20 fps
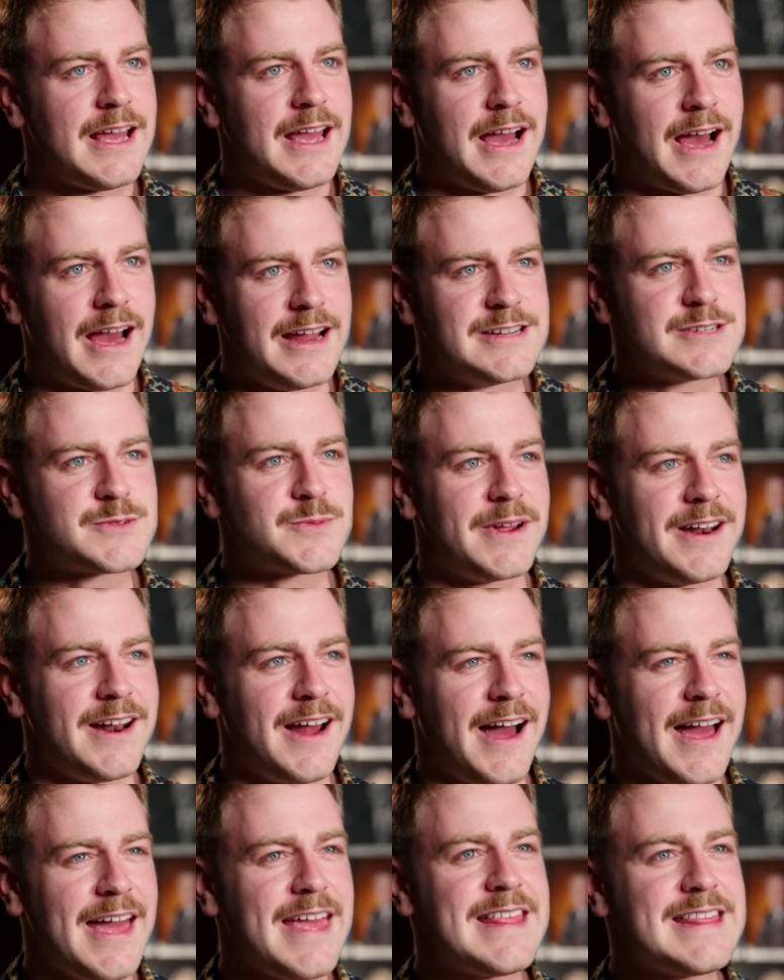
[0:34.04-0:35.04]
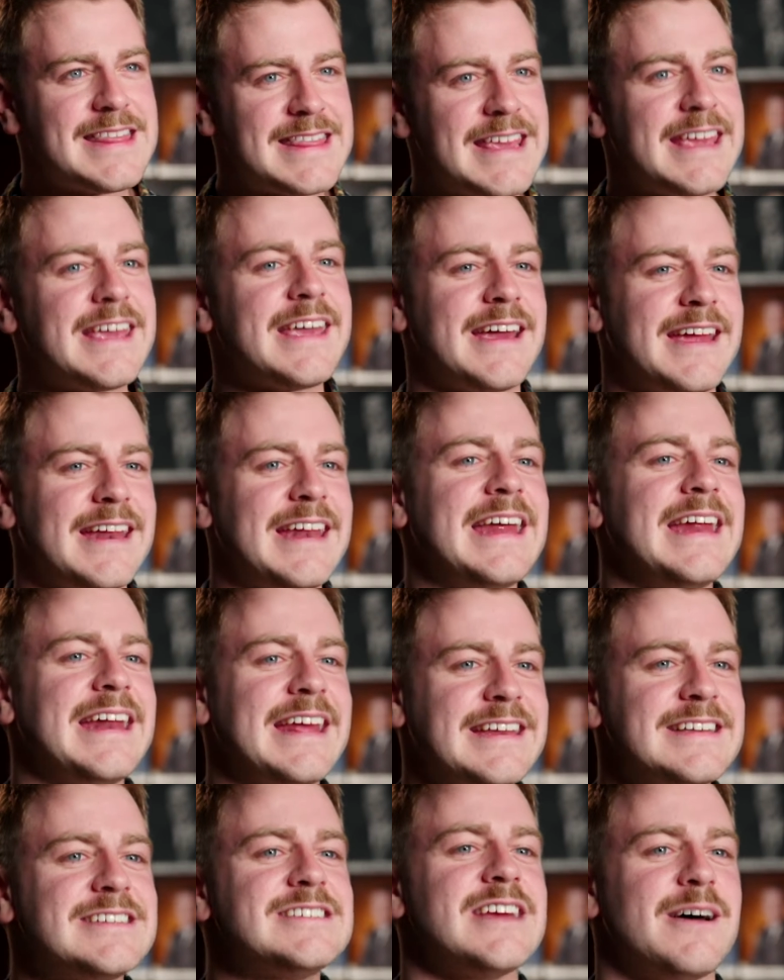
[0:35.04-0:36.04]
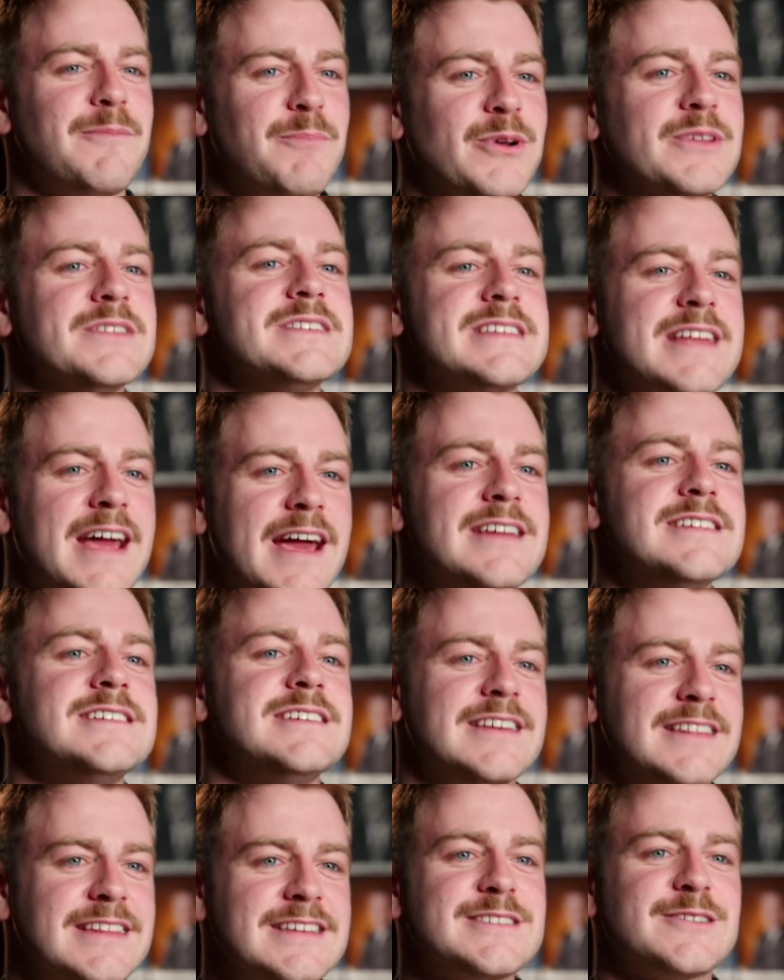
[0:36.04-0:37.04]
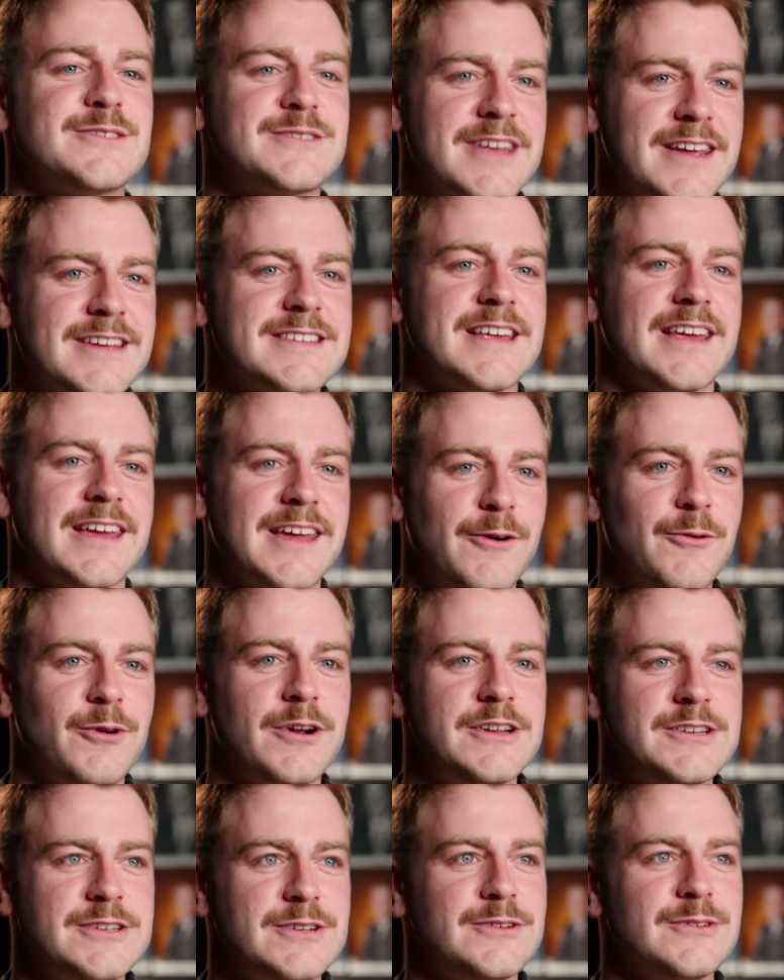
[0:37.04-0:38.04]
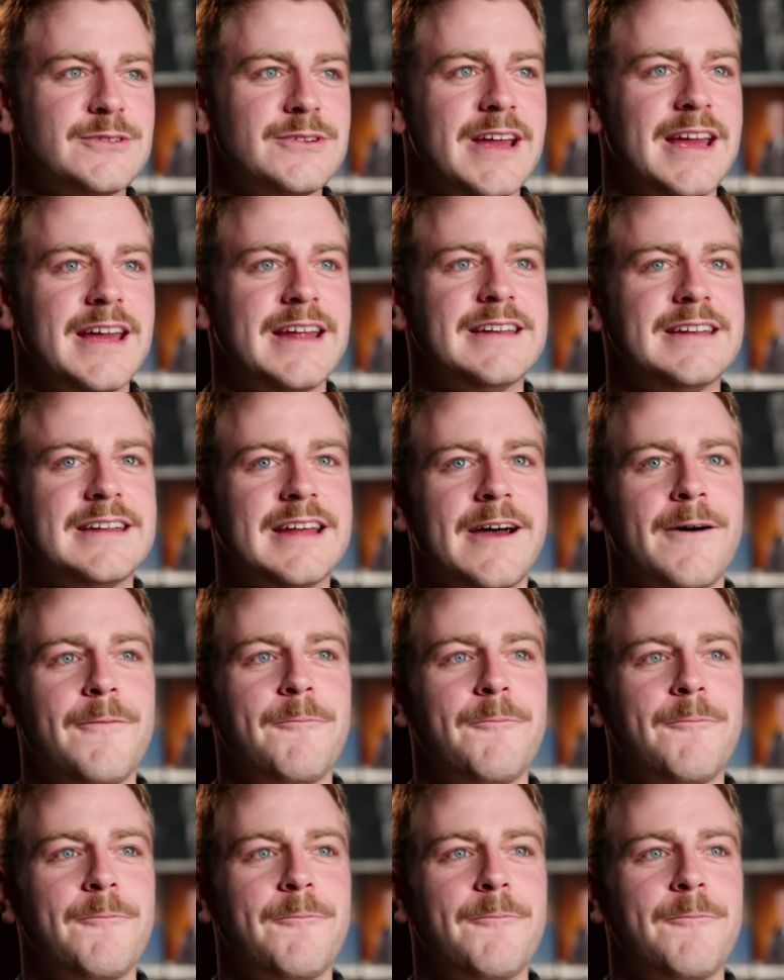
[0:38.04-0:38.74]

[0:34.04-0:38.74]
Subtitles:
I just went, I think I need to jump on stage here. This looks like something I want to do. And